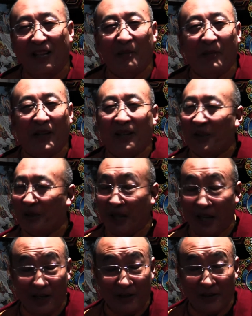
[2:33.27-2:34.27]
But you
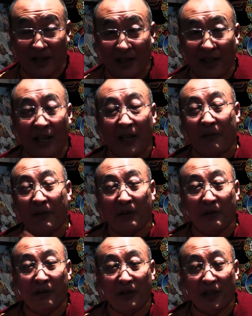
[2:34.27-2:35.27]
can't do that. If
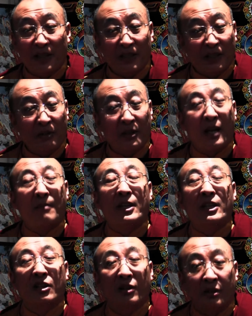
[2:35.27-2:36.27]
you do this, you
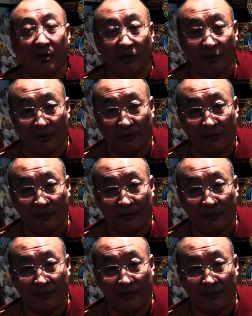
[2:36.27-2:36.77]
damage your children.